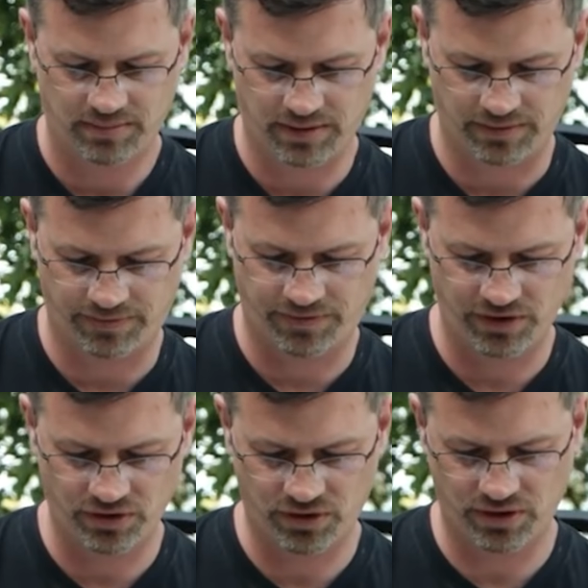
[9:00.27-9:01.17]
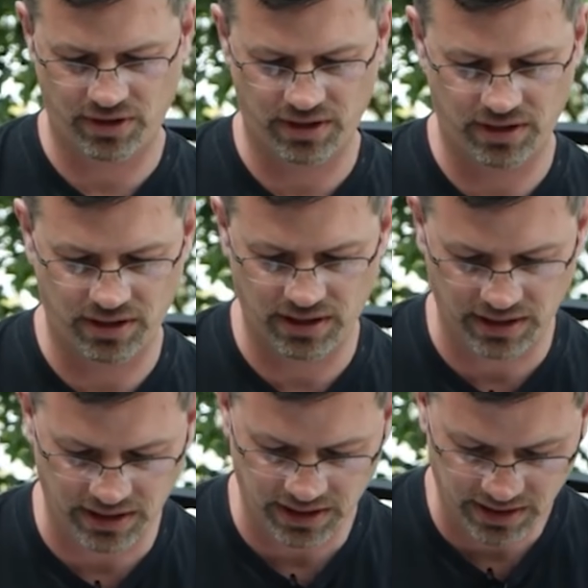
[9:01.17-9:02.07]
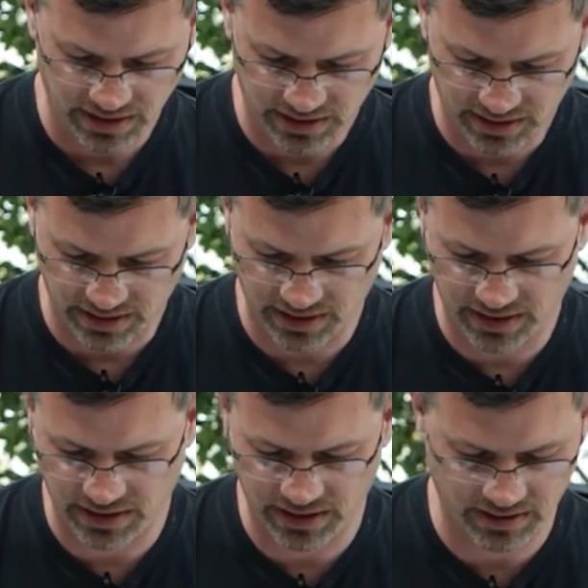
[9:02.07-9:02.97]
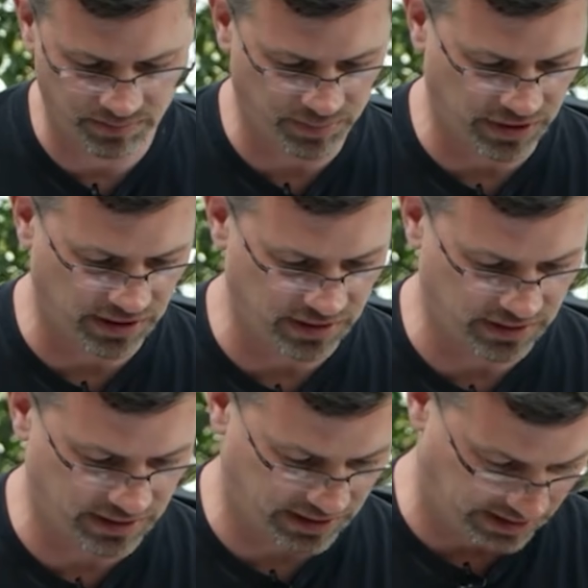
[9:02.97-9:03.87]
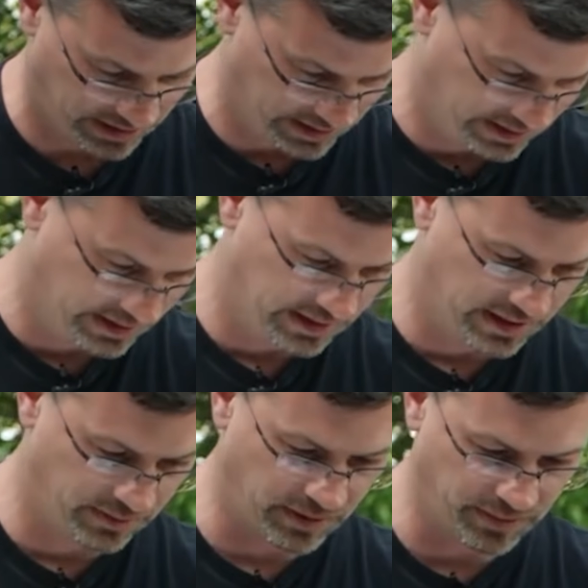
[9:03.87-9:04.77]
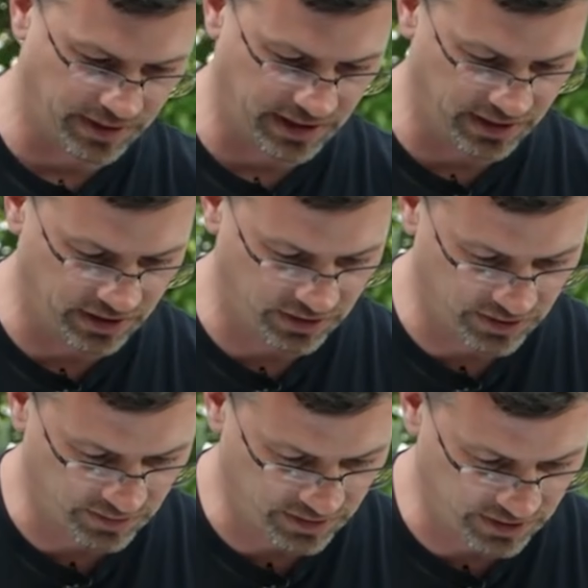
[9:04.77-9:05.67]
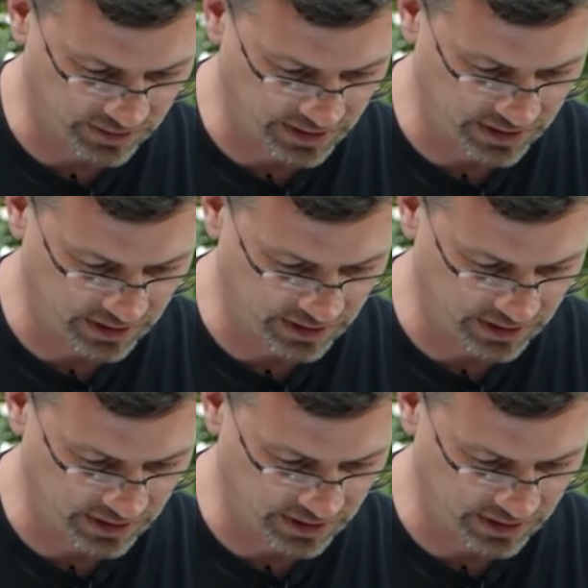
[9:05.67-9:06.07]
but it feels good. A decent bark. And what we're gonna do is we're going